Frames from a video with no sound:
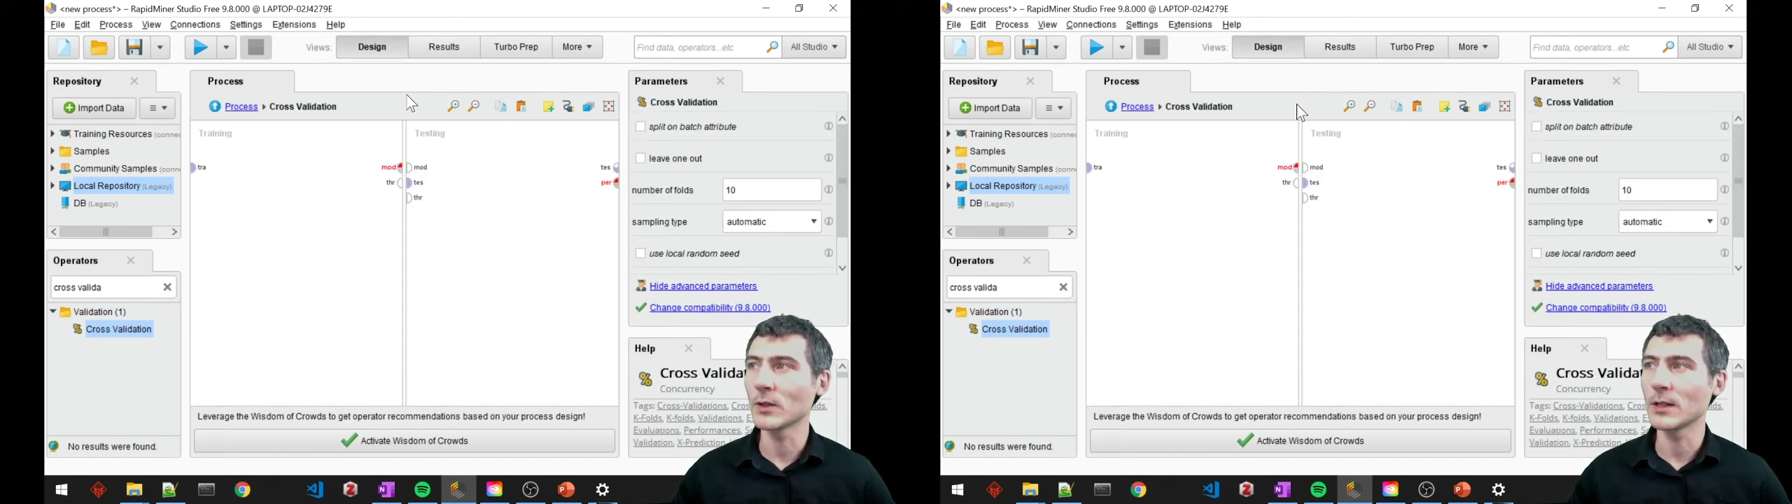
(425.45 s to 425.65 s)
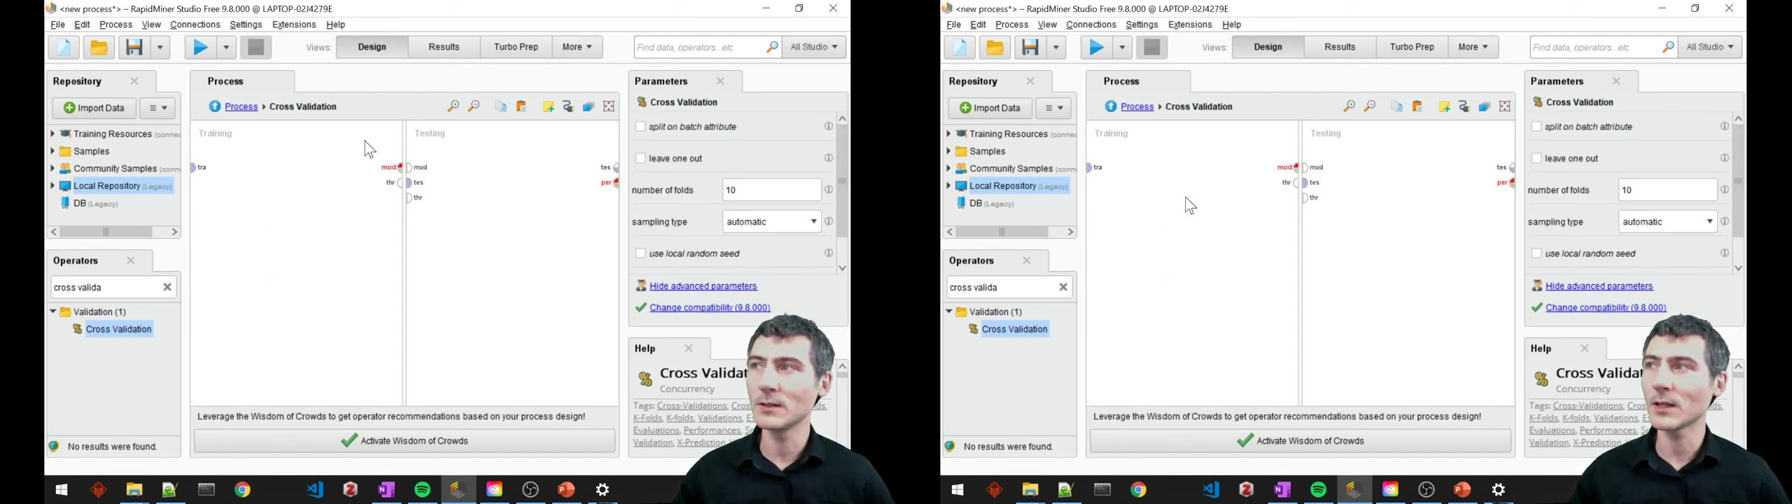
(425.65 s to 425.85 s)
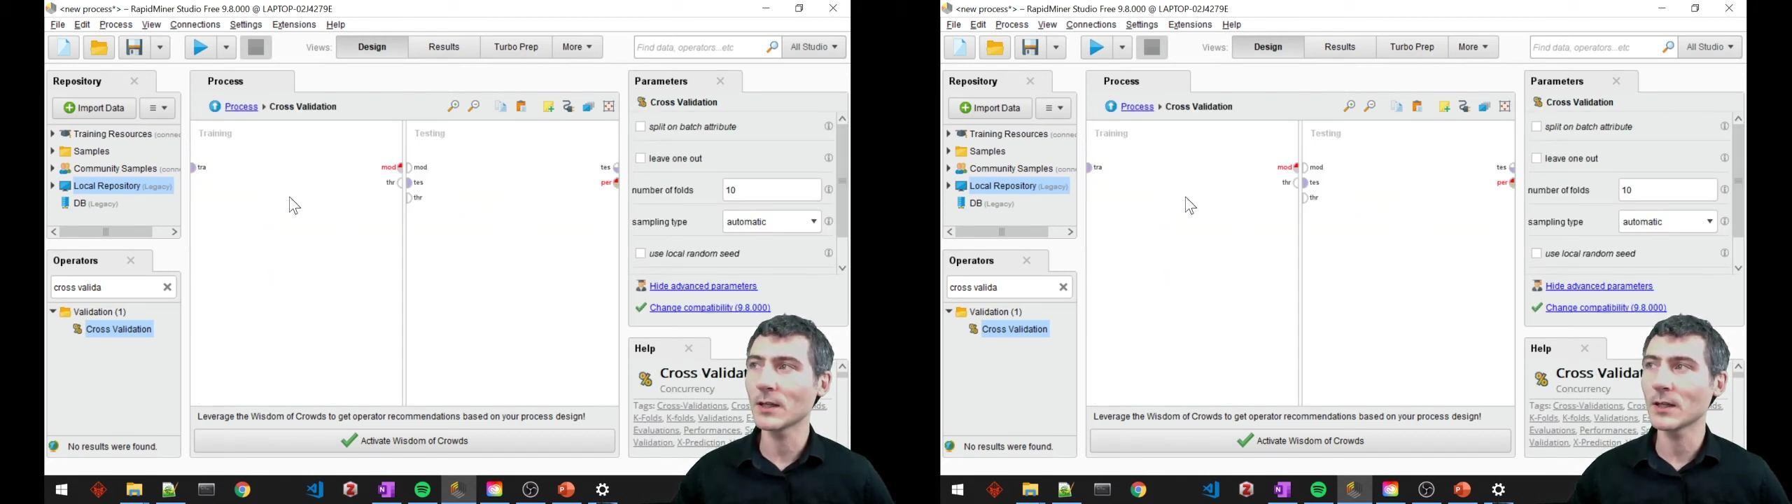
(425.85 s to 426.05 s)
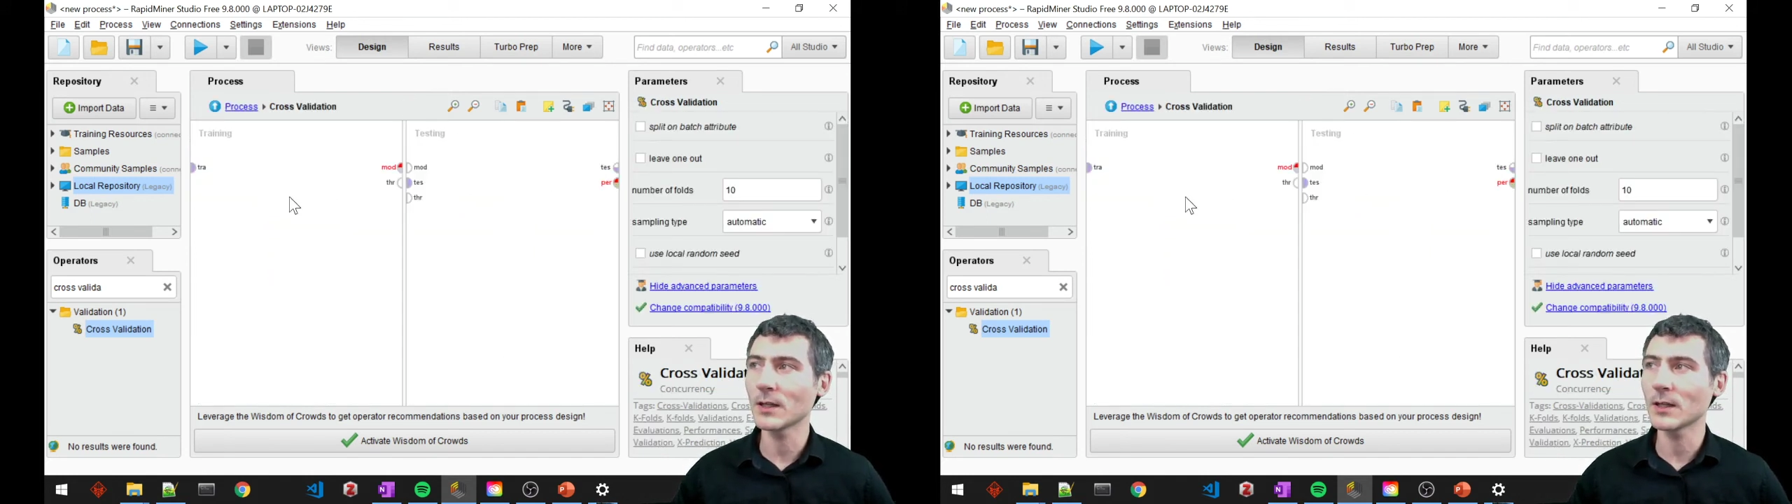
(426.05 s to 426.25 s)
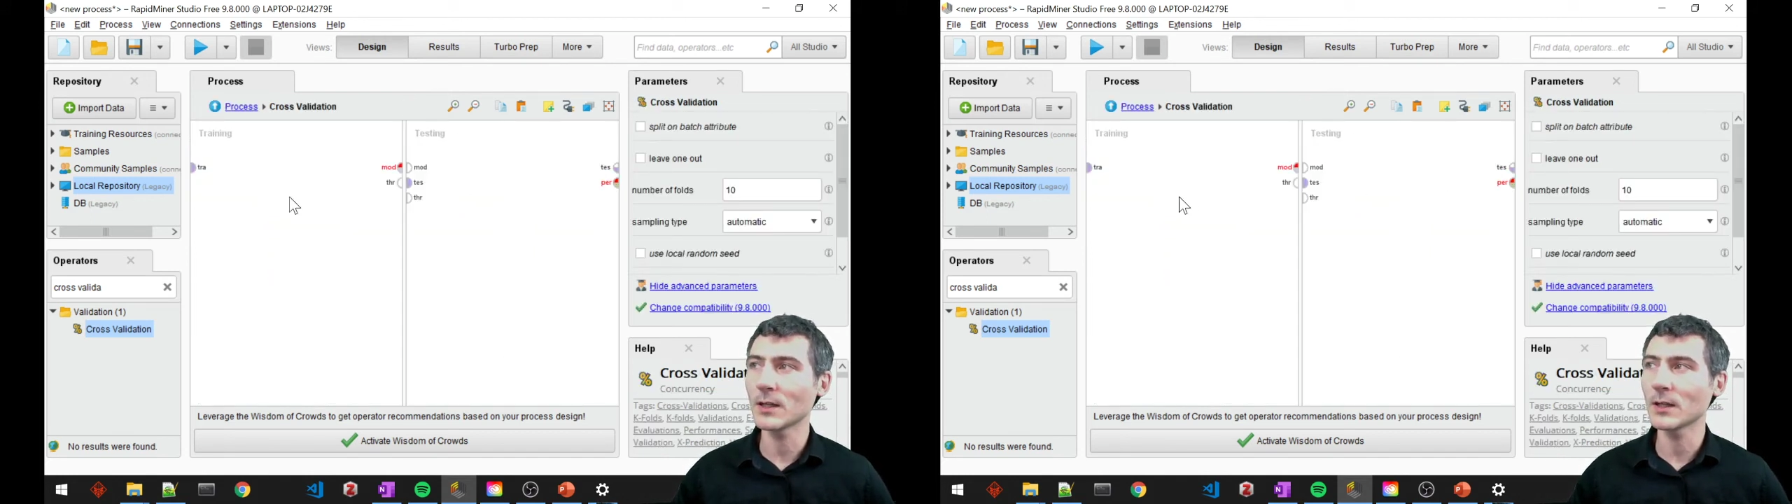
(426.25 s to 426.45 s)
the detailed
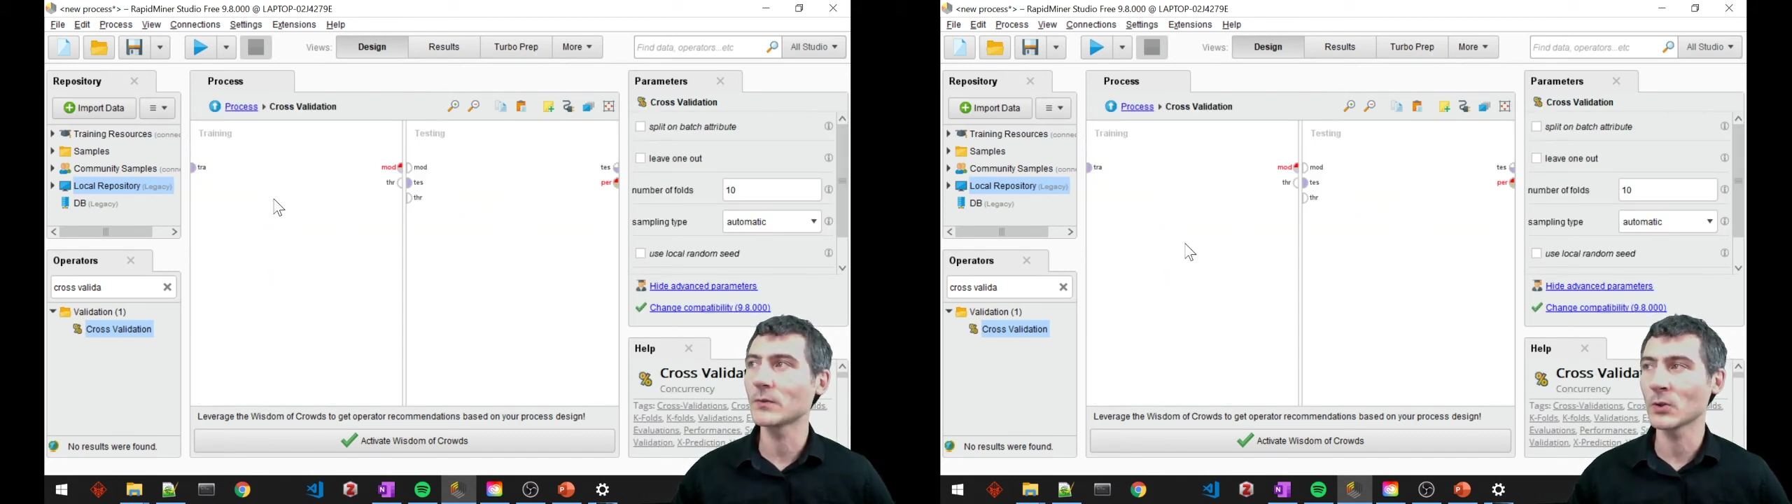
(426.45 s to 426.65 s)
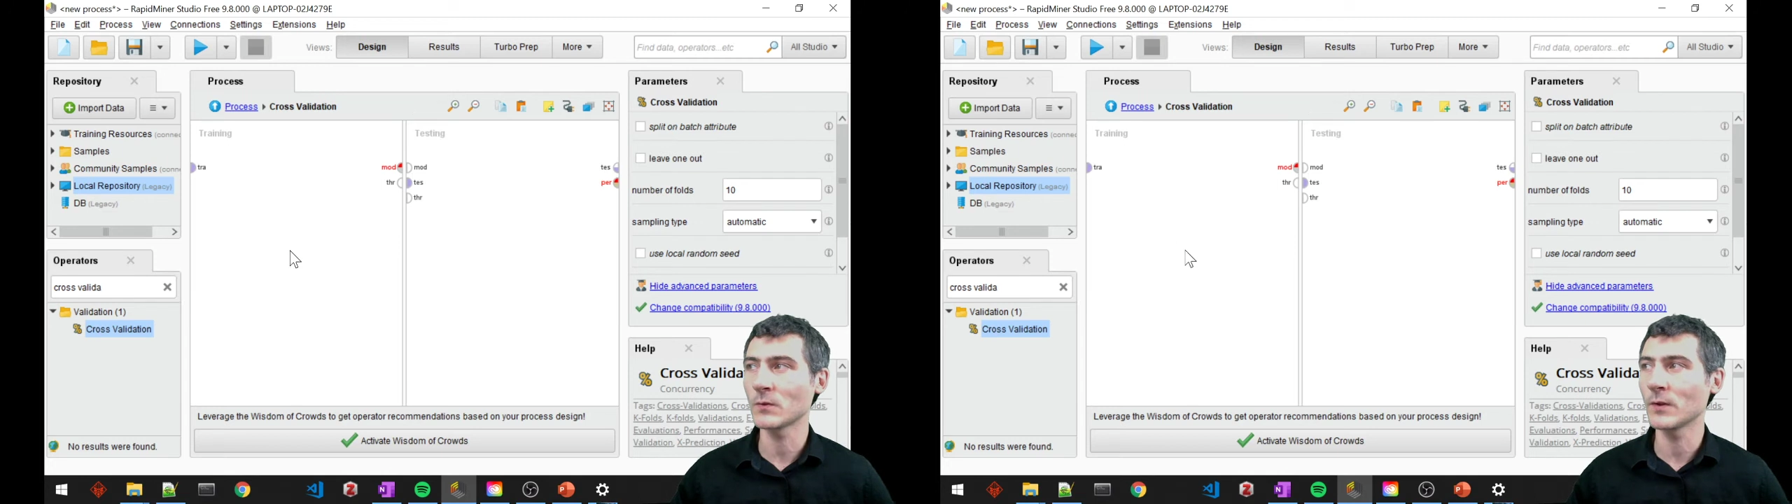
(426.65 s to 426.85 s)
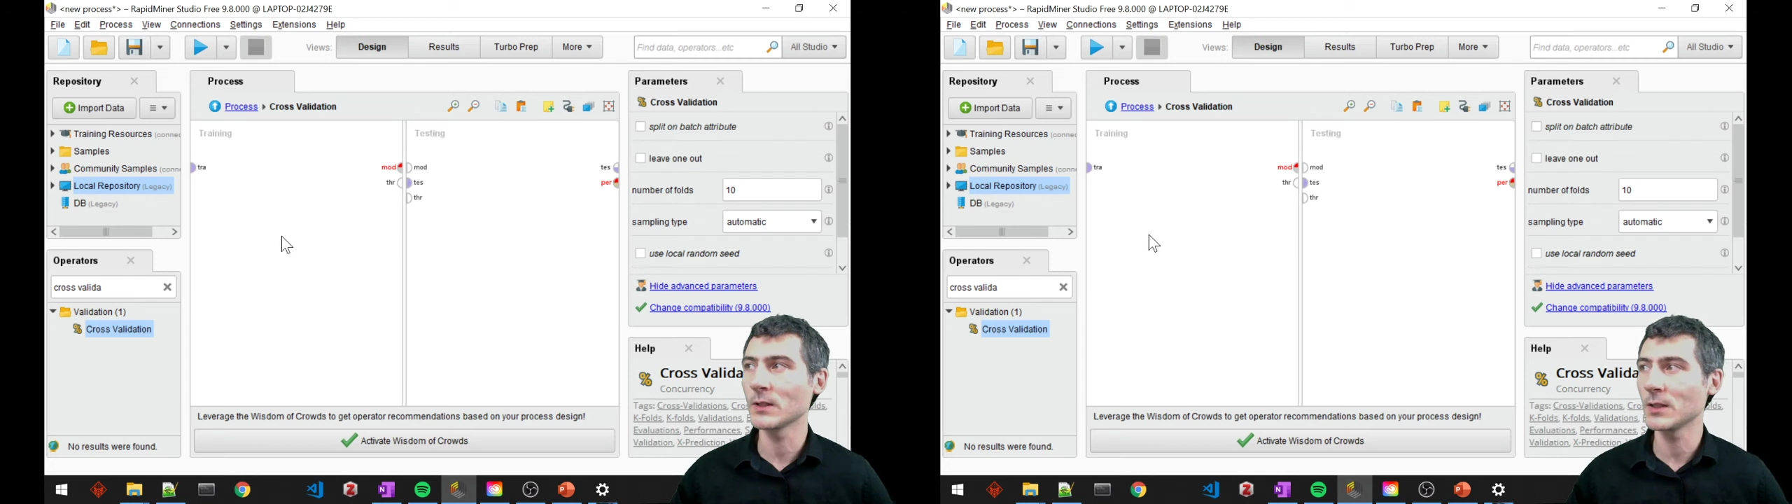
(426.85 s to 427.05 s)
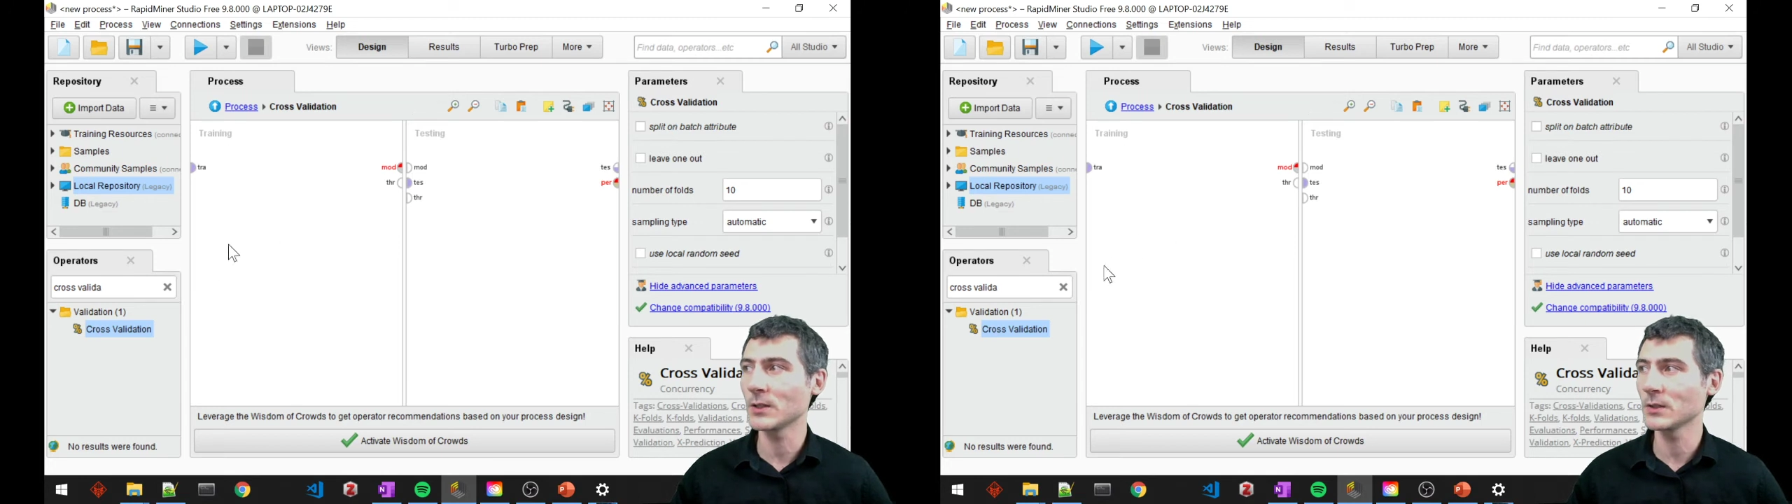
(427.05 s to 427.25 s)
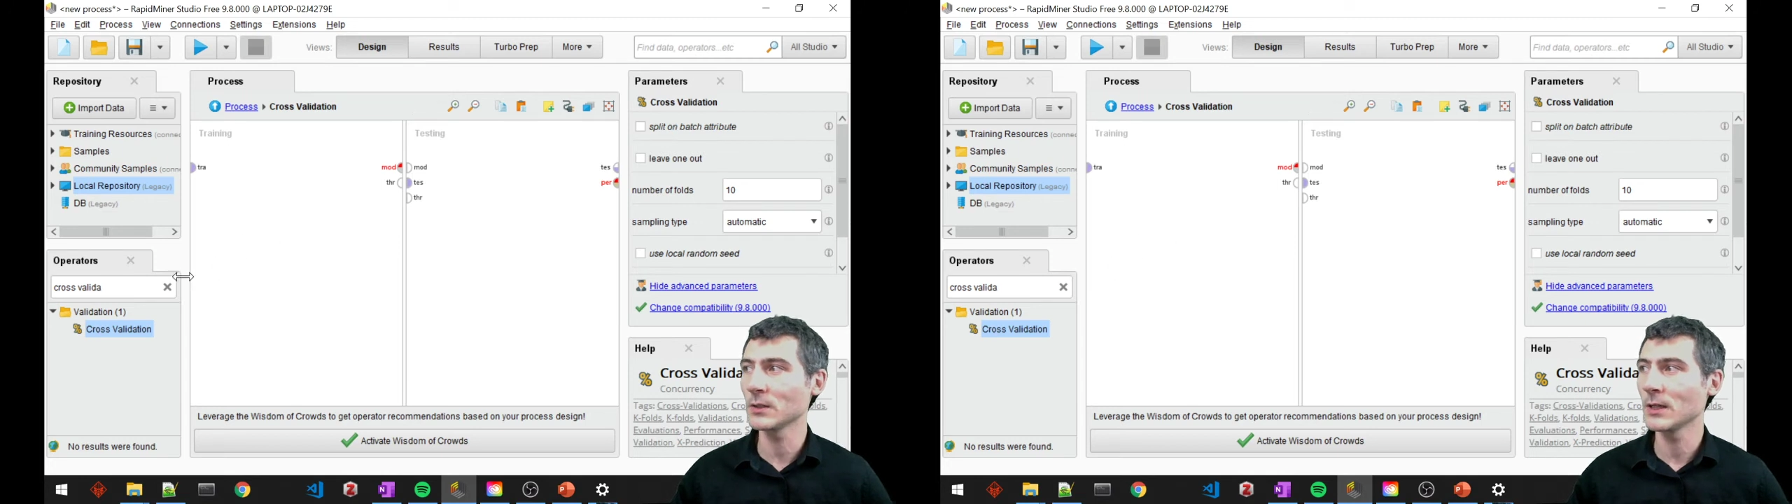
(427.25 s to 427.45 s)

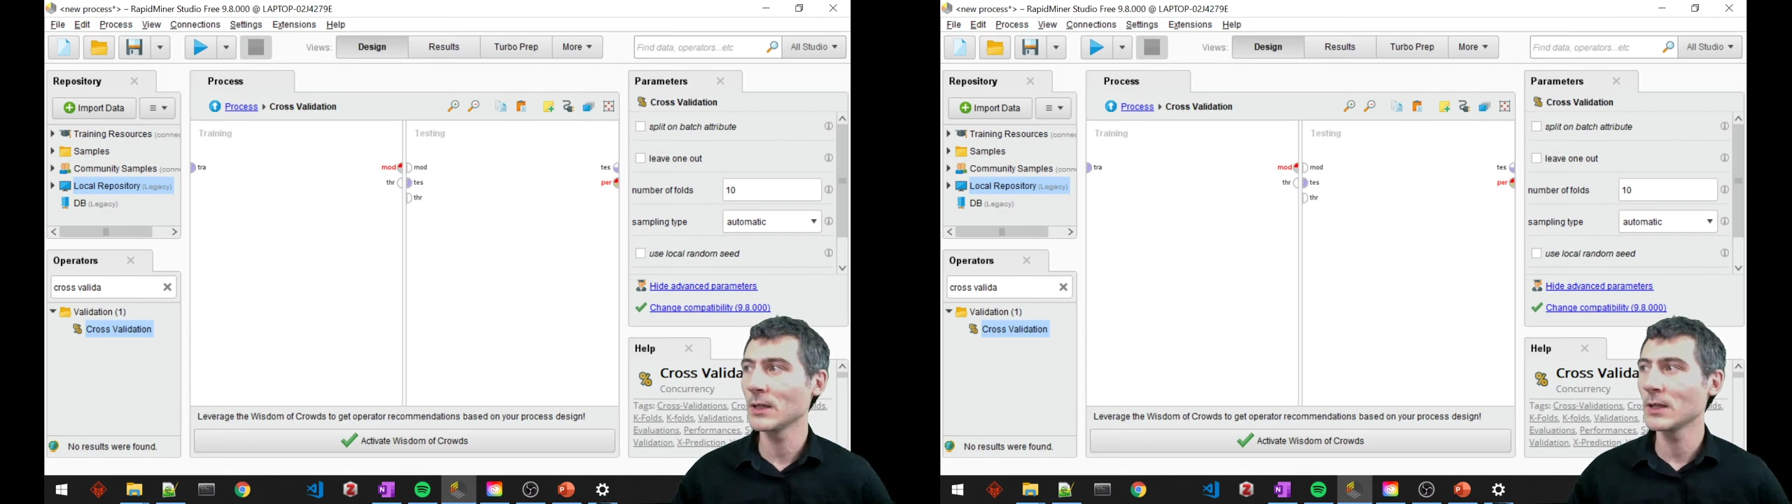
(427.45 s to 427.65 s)
cross-validation,